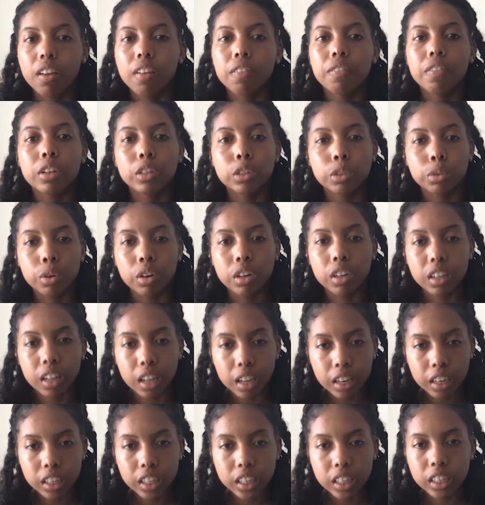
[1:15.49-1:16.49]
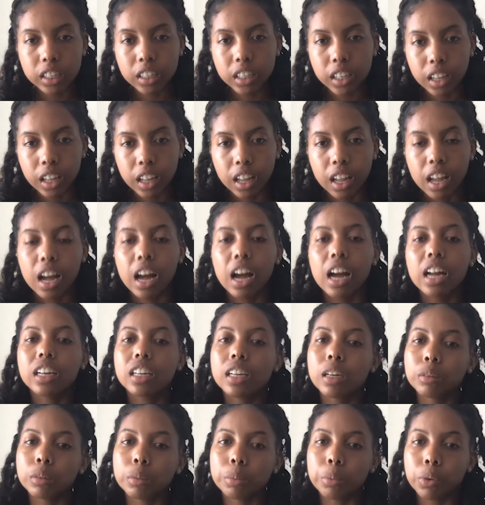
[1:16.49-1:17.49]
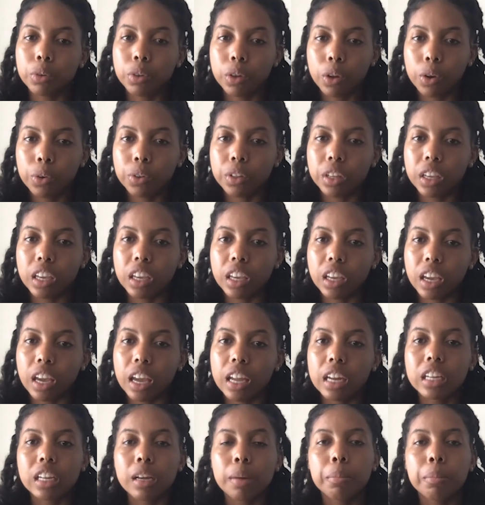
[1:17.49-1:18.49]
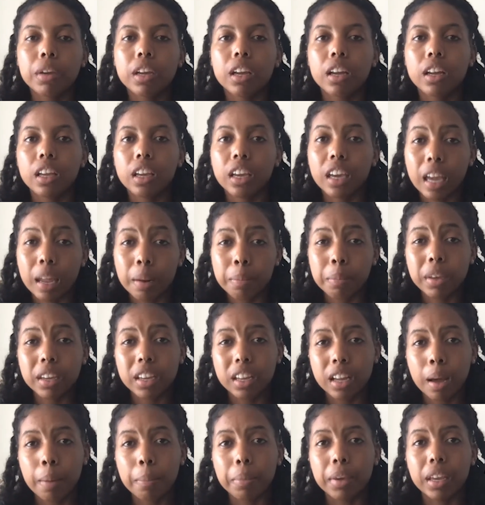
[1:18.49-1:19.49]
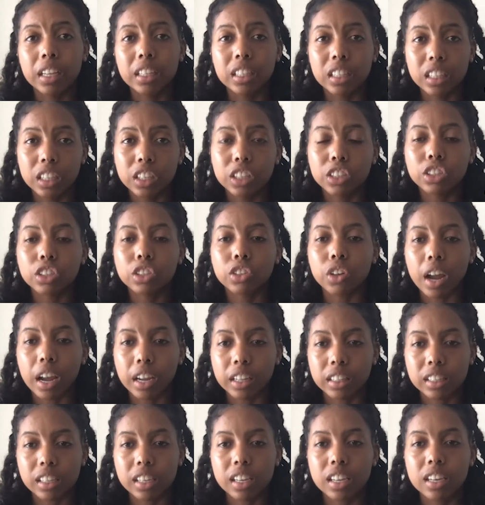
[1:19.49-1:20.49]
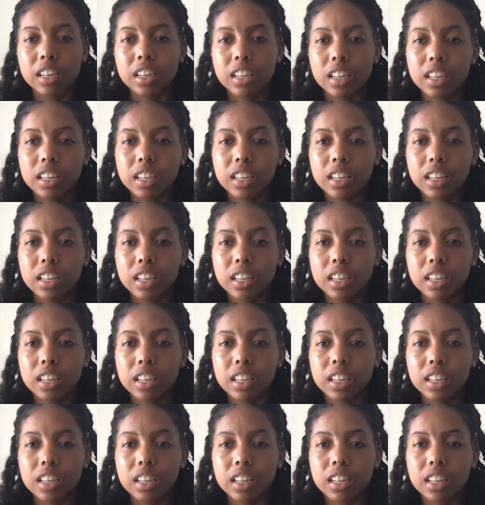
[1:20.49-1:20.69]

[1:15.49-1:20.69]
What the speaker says: visual clutter, uncomfortable clothing, and can become easily distracted.